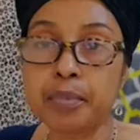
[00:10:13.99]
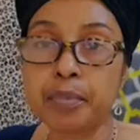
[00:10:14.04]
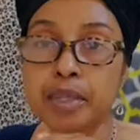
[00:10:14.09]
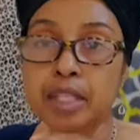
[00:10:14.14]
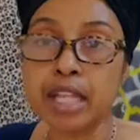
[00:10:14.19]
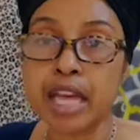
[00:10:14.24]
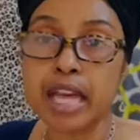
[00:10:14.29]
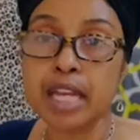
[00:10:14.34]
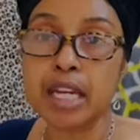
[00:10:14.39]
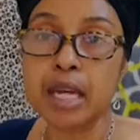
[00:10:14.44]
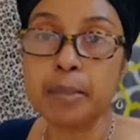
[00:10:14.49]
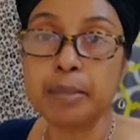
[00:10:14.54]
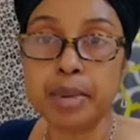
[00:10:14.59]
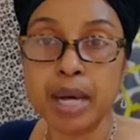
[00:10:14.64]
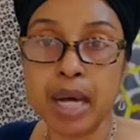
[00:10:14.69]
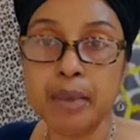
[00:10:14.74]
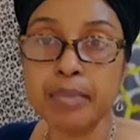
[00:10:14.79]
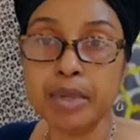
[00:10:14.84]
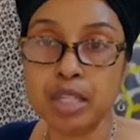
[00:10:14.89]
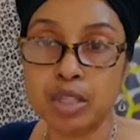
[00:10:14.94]
plant a
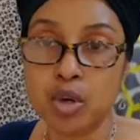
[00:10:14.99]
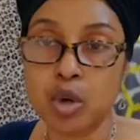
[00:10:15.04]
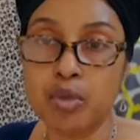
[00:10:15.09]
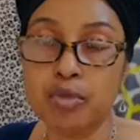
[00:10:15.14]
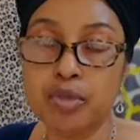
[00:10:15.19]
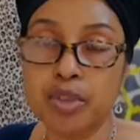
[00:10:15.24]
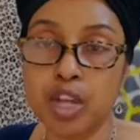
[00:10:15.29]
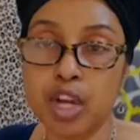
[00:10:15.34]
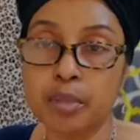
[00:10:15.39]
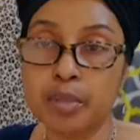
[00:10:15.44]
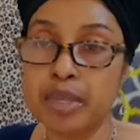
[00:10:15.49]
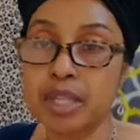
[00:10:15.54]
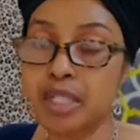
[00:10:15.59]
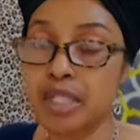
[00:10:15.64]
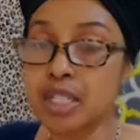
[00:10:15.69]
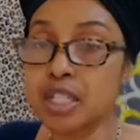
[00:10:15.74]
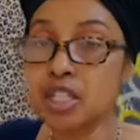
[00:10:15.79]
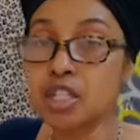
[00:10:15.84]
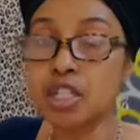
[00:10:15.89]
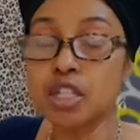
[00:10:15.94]
pumpkin over there
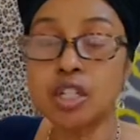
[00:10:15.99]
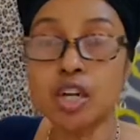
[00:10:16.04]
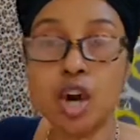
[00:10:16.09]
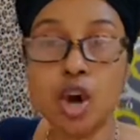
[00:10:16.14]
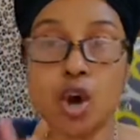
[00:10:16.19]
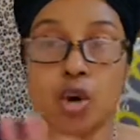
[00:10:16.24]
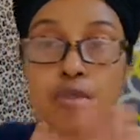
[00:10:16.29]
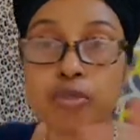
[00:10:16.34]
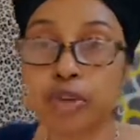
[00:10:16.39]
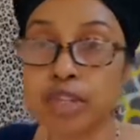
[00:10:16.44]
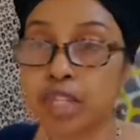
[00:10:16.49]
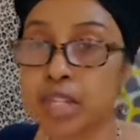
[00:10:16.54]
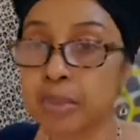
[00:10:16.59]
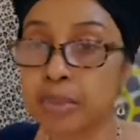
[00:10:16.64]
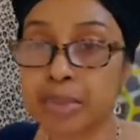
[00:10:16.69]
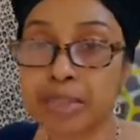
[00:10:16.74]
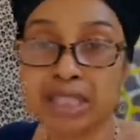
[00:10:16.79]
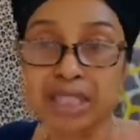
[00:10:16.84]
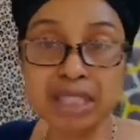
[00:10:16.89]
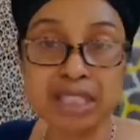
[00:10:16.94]
because it took over
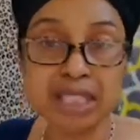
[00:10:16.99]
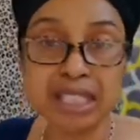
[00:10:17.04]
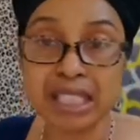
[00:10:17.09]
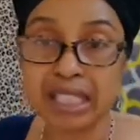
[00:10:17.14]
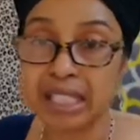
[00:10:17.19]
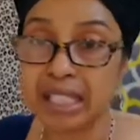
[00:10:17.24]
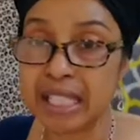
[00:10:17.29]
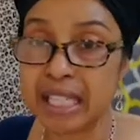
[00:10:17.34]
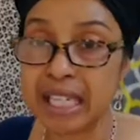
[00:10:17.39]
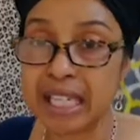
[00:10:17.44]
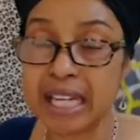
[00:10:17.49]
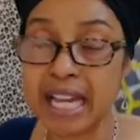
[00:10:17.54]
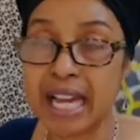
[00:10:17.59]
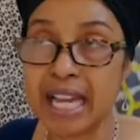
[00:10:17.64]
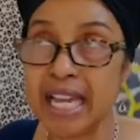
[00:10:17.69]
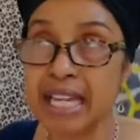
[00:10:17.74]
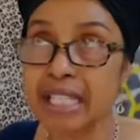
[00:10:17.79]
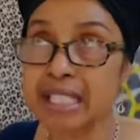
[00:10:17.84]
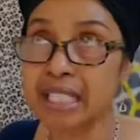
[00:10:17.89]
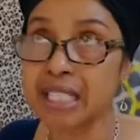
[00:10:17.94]
completely, and I
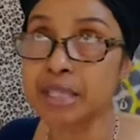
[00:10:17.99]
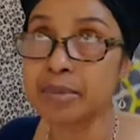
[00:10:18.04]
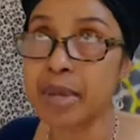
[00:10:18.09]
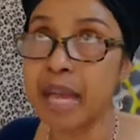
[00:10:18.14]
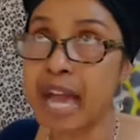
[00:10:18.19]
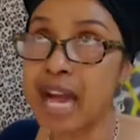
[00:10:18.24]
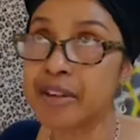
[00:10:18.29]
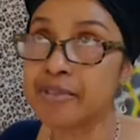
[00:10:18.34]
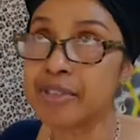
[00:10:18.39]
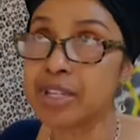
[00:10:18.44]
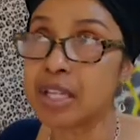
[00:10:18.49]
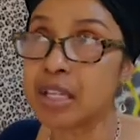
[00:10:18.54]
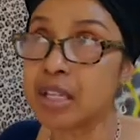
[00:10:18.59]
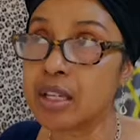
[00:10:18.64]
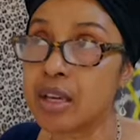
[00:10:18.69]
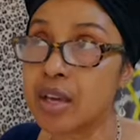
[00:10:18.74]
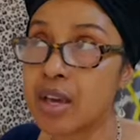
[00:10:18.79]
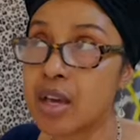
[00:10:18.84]
ended up having